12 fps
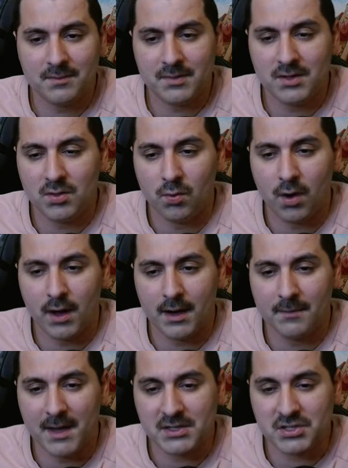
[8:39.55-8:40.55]
you want to
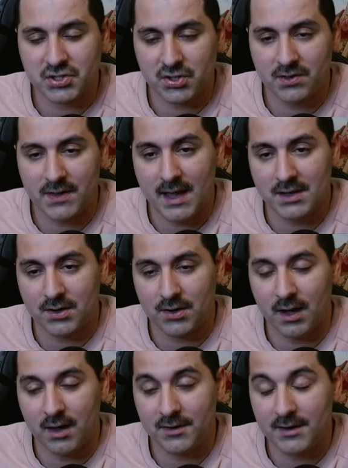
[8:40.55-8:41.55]
make sure that your
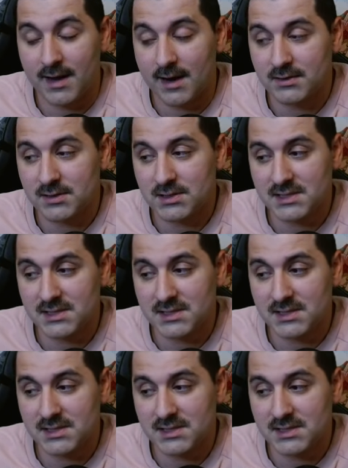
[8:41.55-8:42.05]
other character's